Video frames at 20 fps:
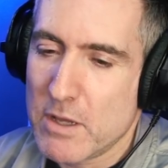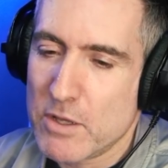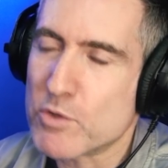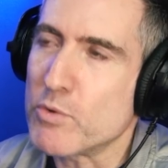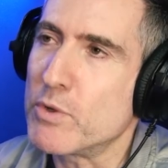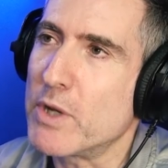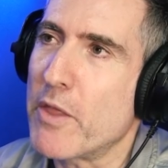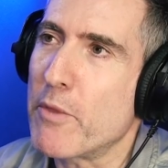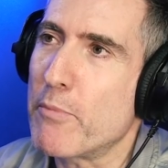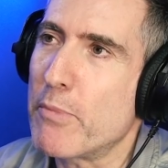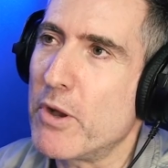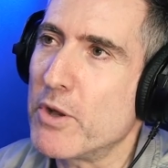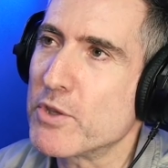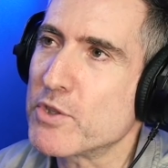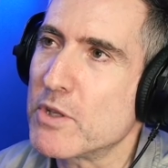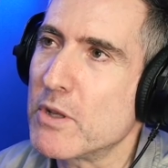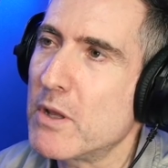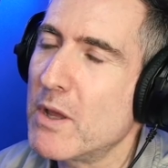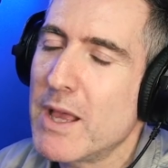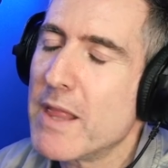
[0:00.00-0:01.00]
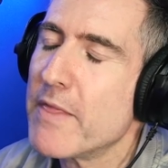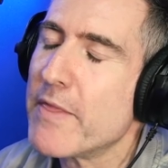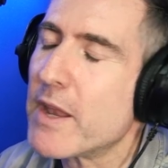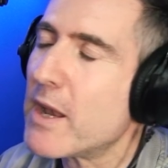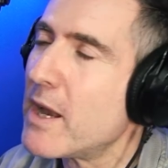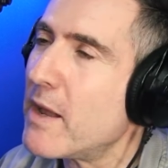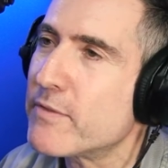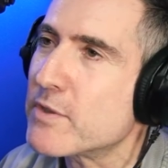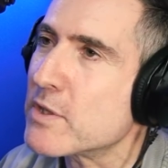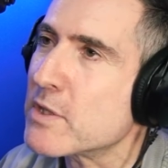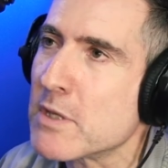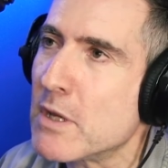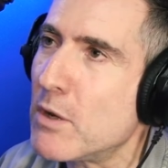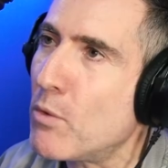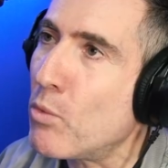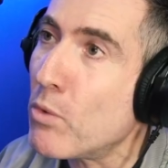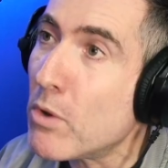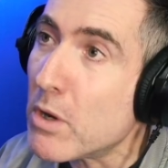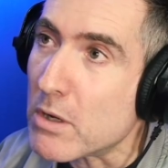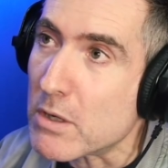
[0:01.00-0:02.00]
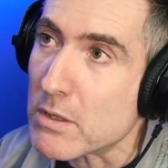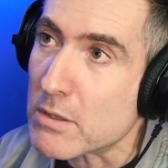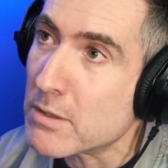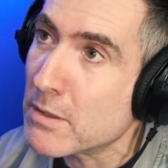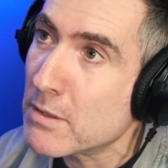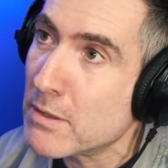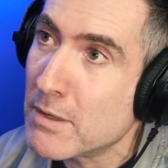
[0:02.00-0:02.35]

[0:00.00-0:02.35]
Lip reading: to another person. Mm. They don't have to say a word.